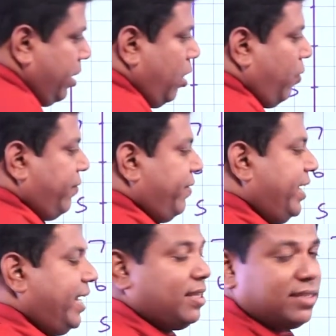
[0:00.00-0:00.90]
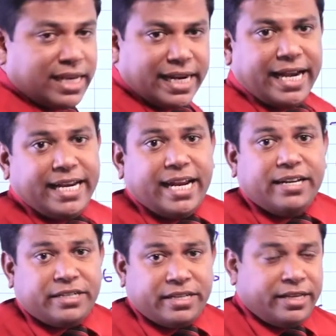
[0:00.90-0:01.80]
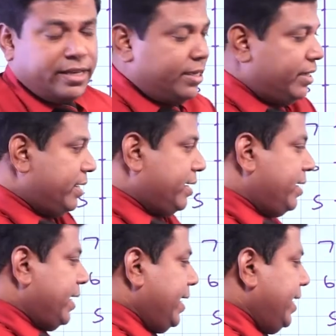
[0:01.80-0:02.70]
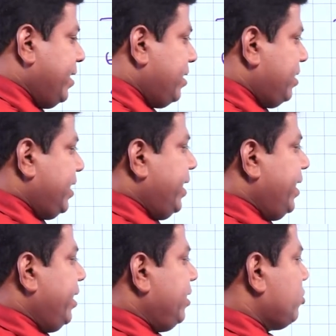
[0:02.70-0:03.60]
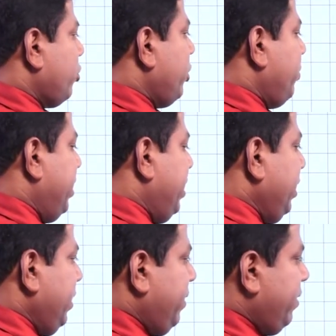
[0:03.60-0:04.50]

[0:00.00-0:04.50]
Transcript: Now what we need is the gradient. Gradient is going to be,